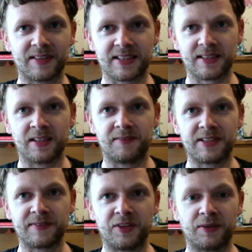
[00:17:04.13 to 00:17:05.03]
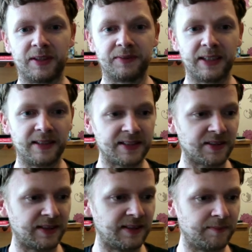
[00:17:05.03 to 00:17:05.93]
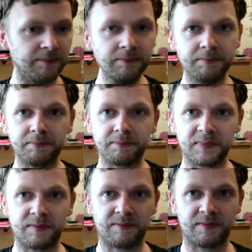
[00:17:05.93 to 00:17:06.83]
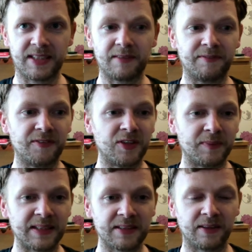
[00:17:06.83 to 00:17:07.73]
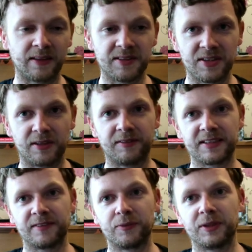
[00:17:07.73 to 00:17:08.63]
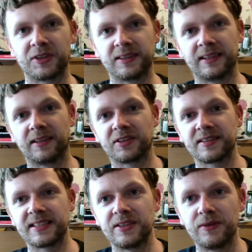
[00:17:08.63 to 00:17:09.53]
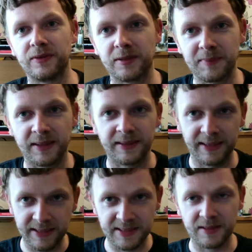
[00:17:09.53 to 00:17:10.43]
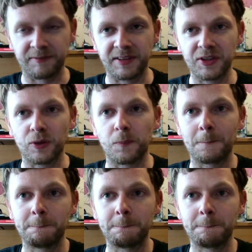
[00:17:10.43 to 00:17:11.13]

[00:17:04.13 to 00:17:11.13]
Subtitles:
that's this video anyway. It's only 10-15 minutes long, so thanks a lot for watching, and I shall see you in my next video.